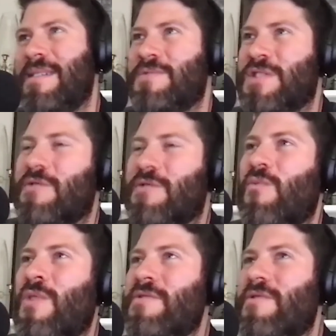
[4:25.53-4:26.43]
just
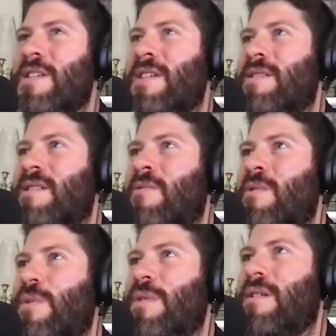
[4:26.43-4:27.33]
wondering,
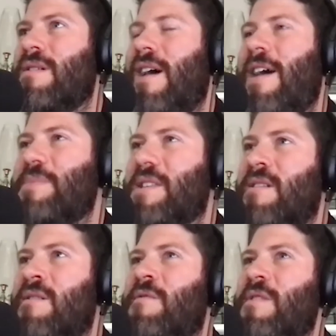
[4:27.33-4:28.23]
with the collapse
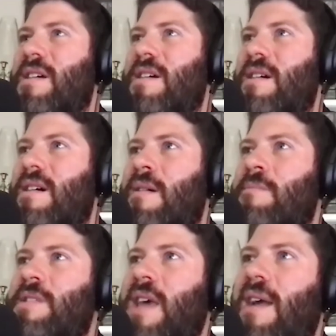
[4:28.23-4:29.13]
of
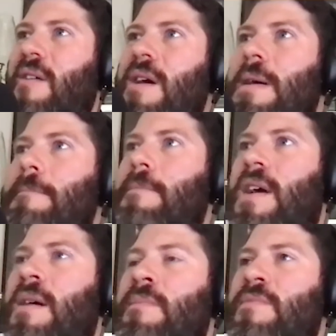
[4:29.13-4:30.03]
Terra,
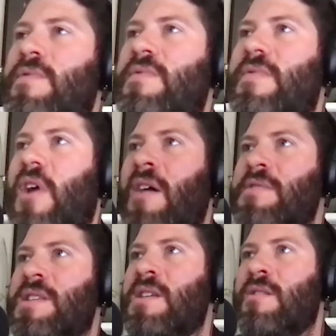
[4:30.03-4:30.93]

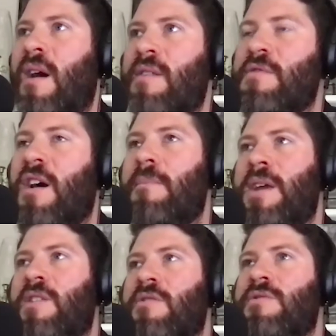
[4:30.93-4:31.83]
obviously a lot of
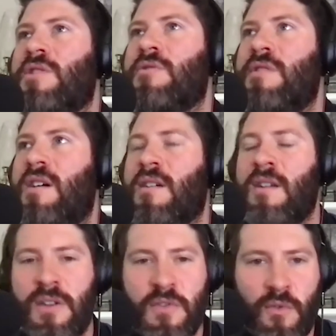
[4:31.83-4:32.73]
lawmakers are
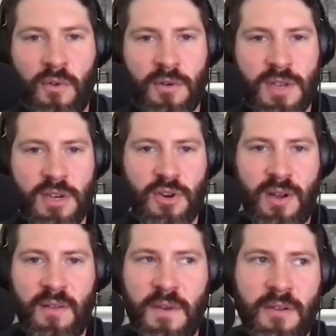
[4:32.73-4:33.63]
knocking on doors and
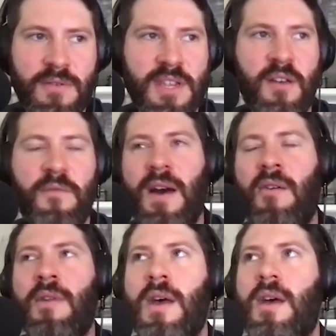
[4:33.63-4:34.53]
trying to figure stuff out.